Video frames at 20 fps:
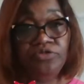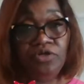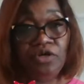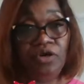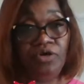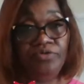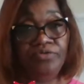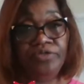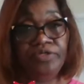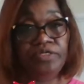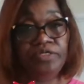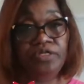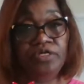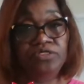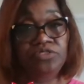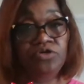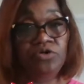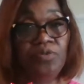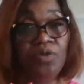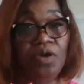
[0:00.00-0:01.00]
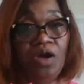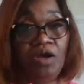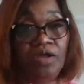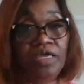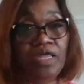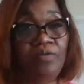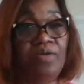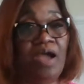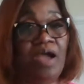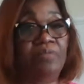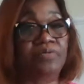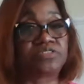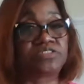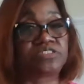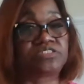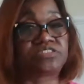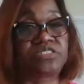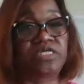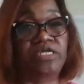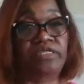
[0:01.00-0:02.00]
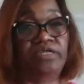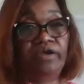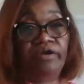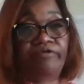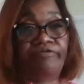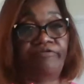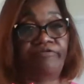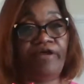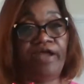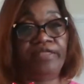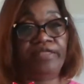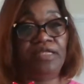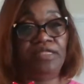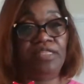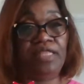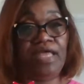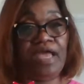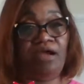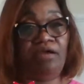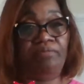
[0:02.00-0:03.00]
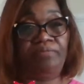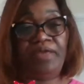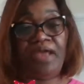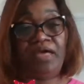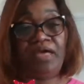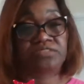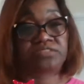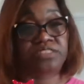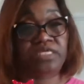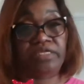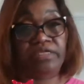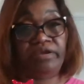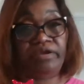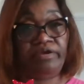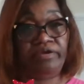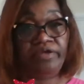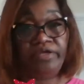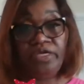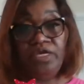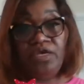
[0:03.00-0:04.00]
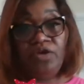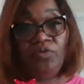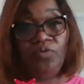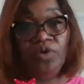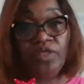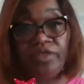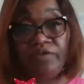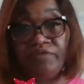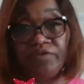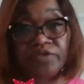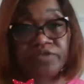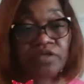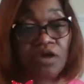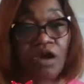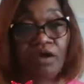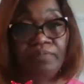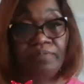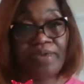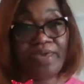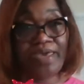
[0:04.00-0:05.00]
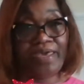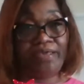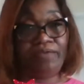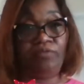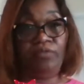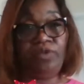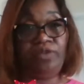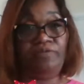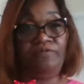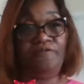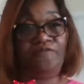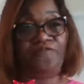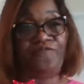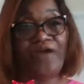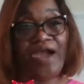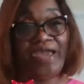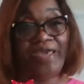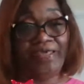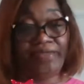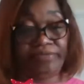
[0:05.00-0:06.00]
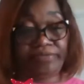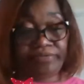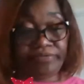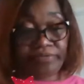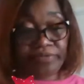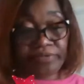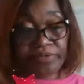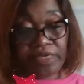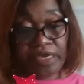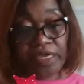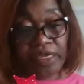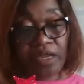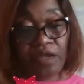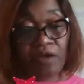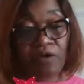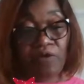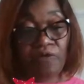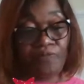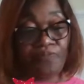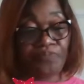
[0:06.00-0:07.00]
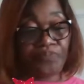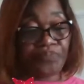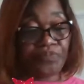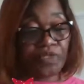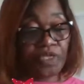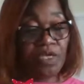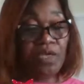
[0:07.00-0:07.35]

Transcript: You'll do me all kind of. I was just sit there, cry, they allow me. I sit there, wouldn't even talk back, wouldn't even fight at all.